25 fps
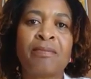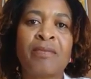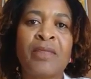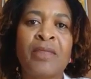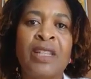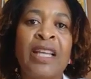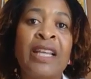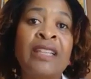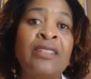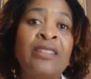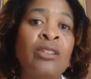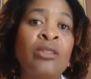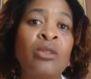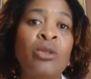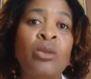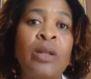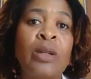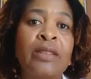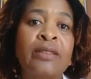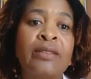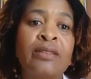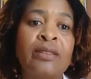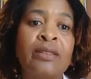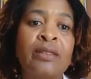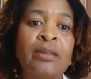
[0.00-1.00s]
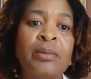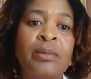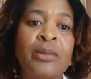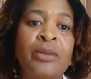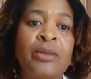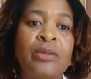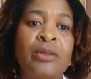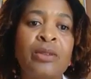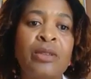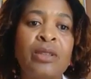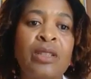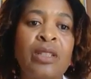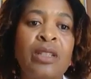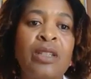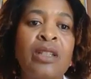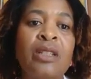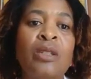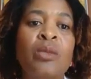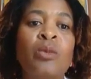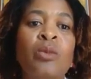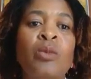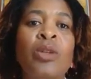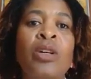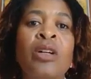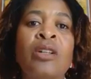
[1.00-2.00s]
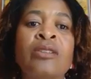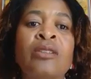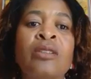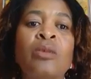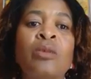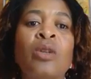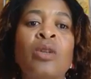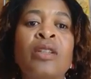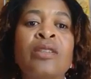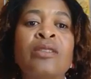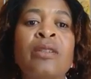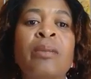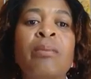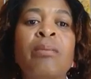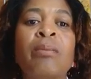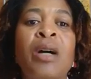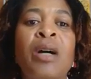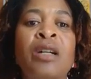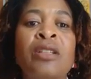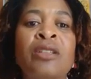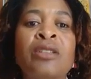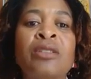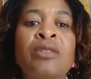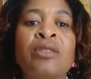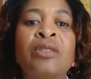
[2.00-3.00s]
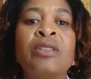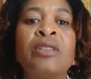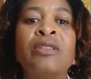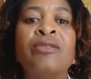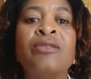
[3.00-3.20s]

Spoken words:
That's unquestionable. We also want to monitor and